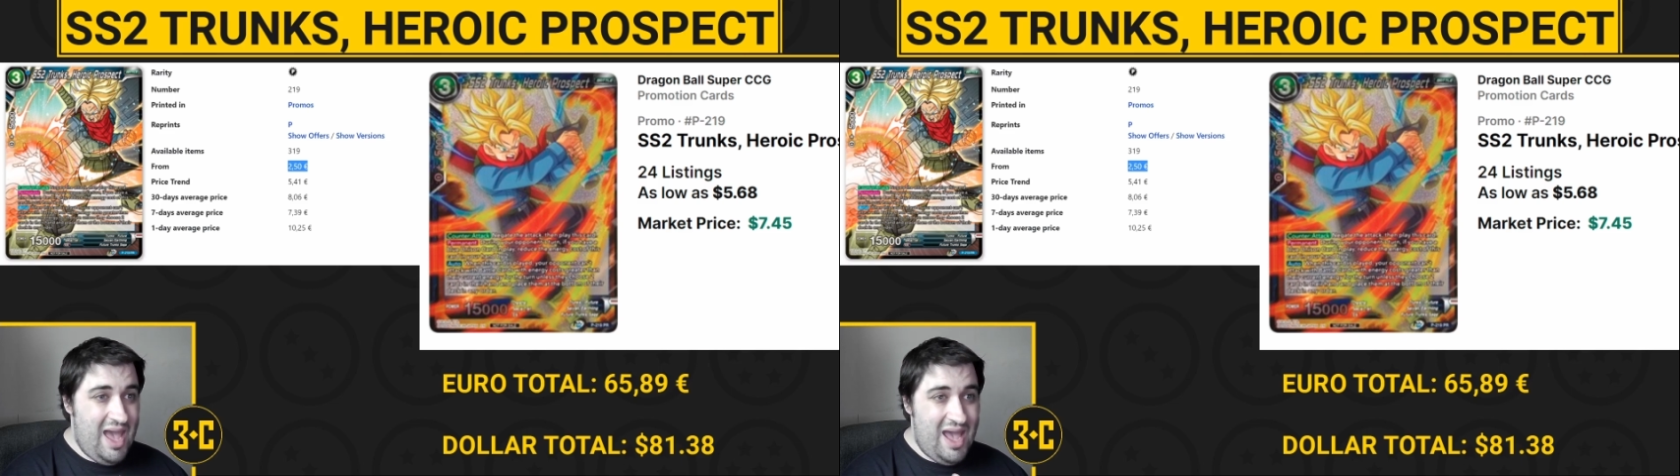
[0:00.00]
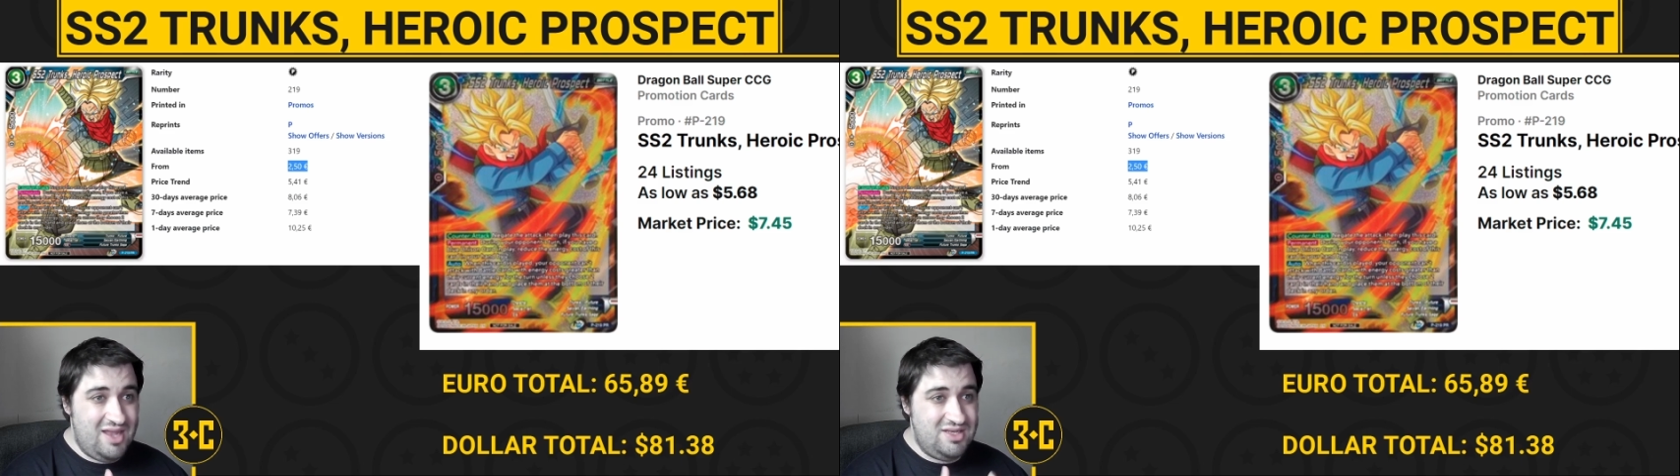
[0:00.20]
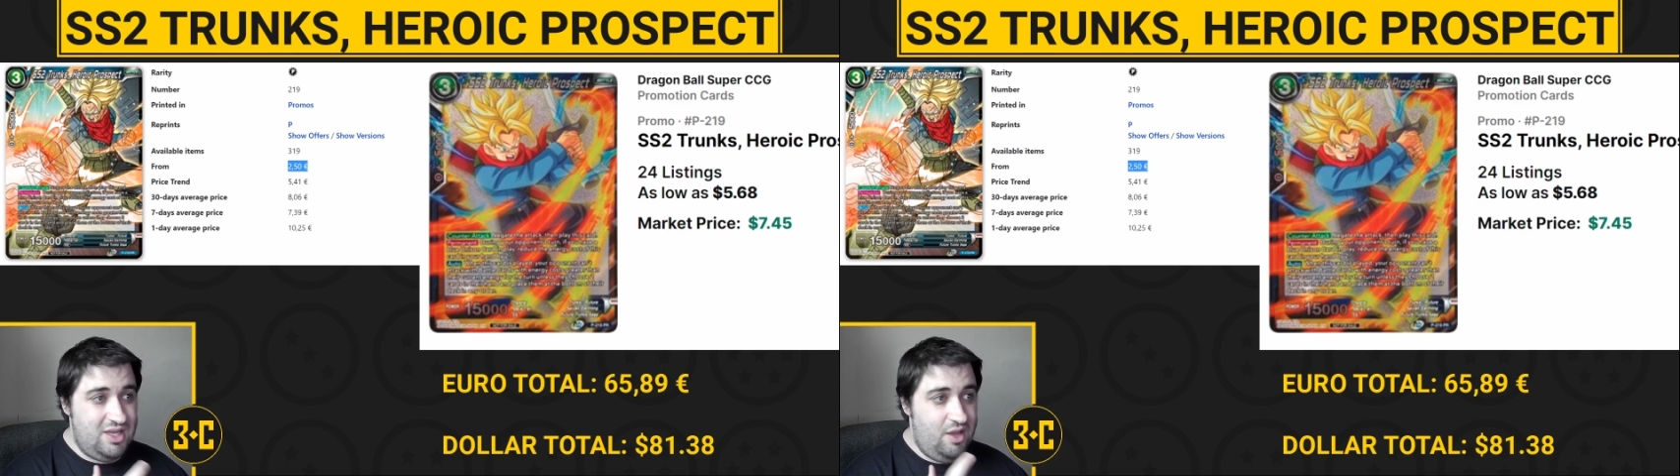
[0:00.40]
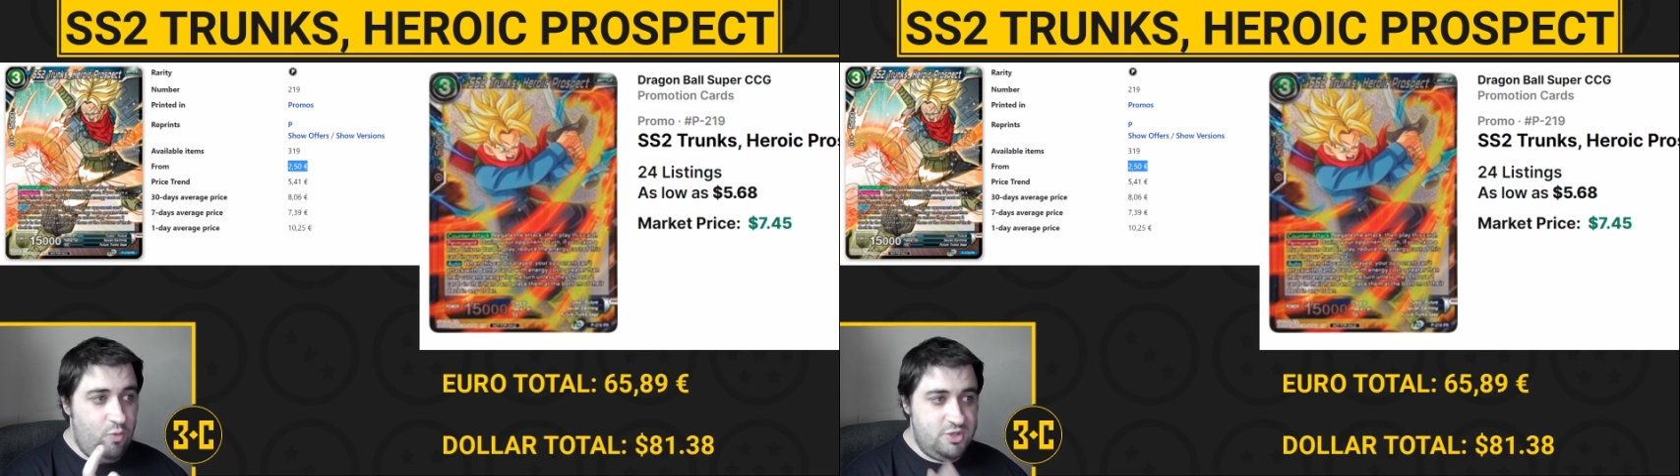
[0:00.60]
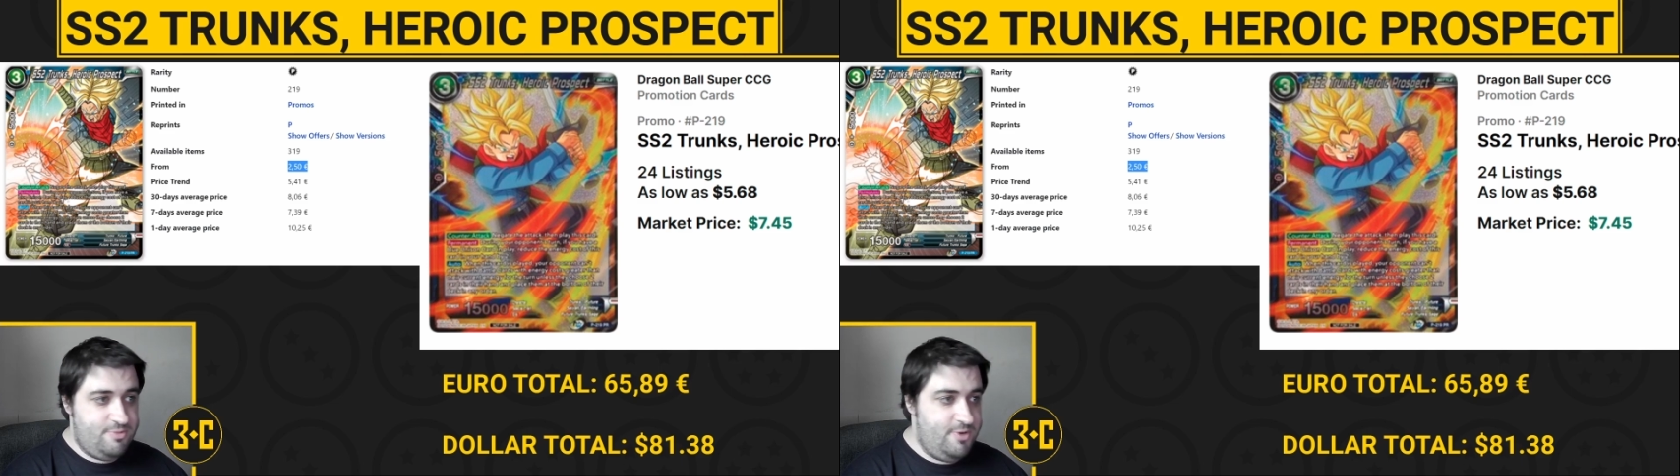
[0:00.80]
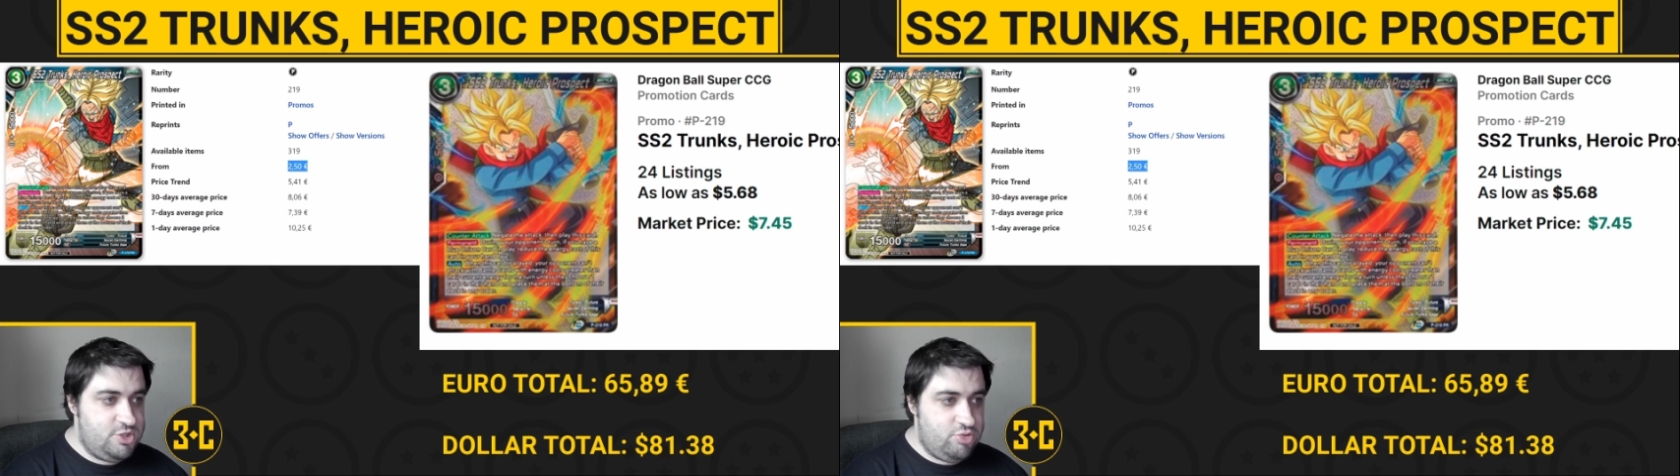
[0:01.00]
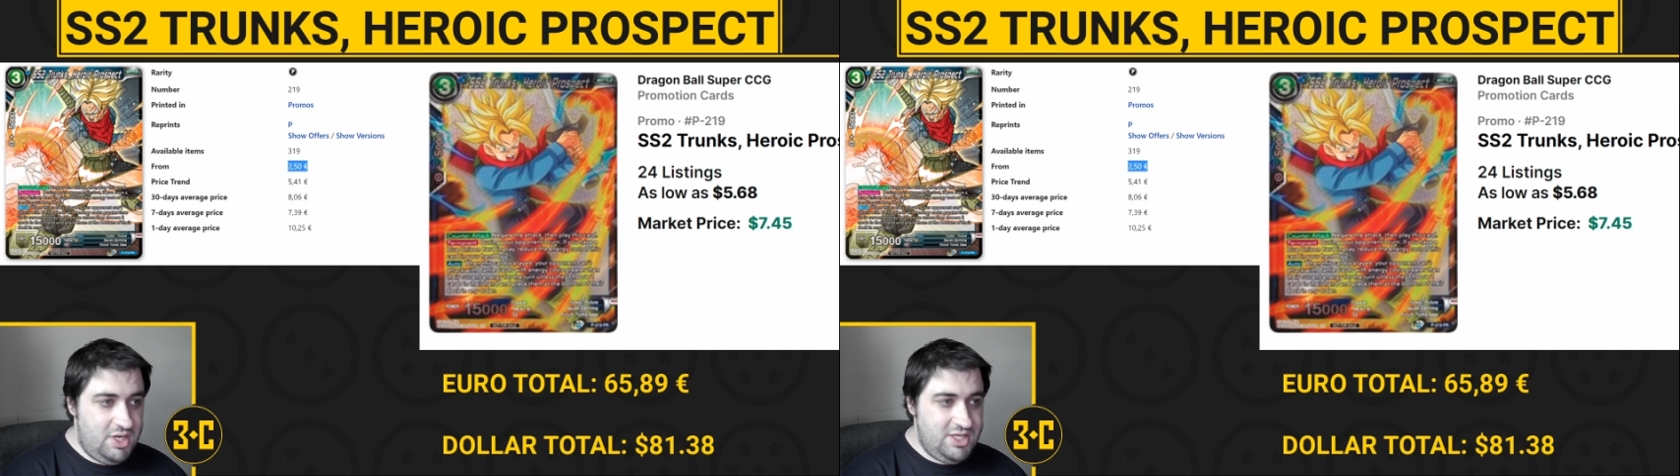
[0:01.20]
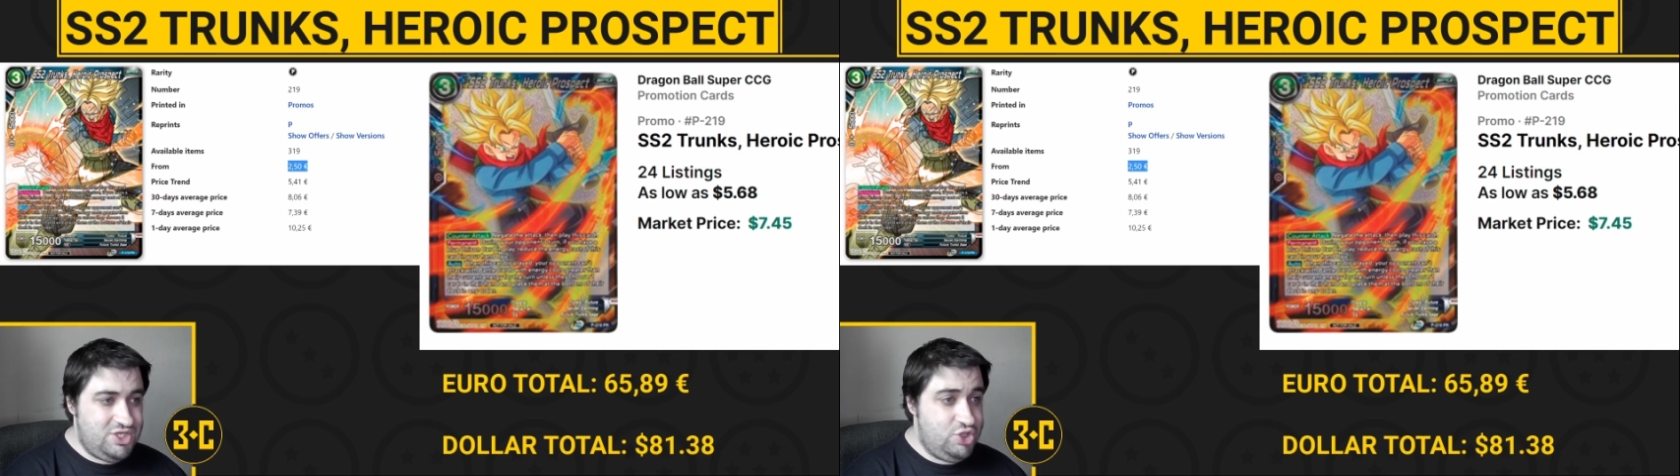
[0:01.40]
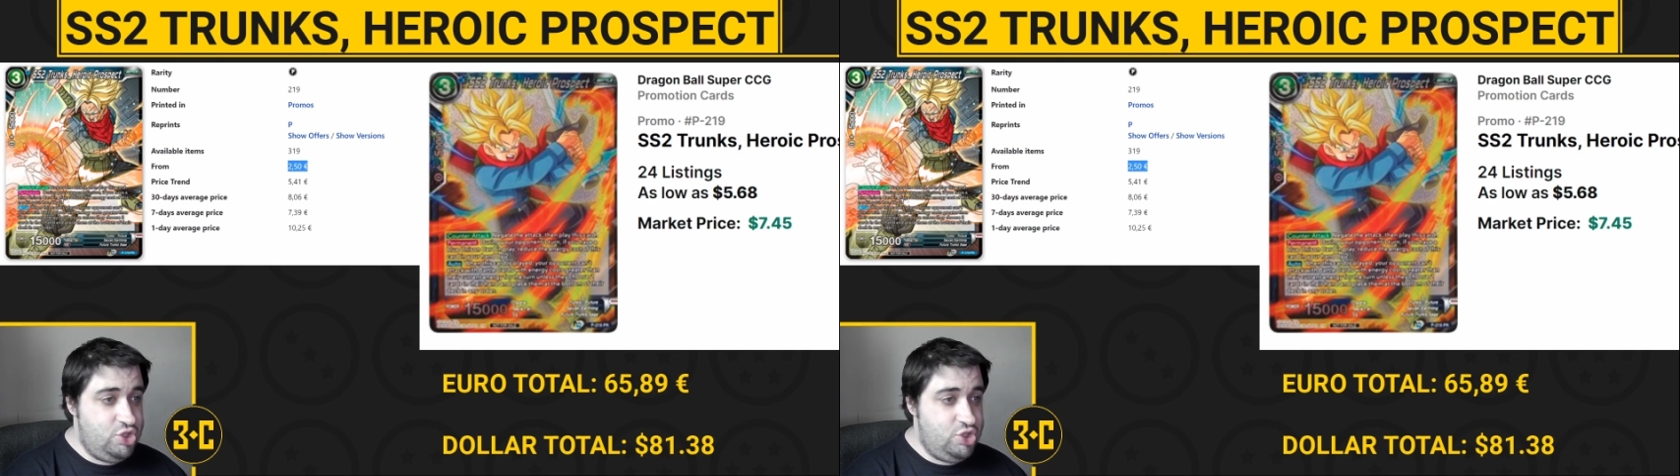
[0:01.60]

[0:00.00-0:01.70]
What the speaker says: And it was first released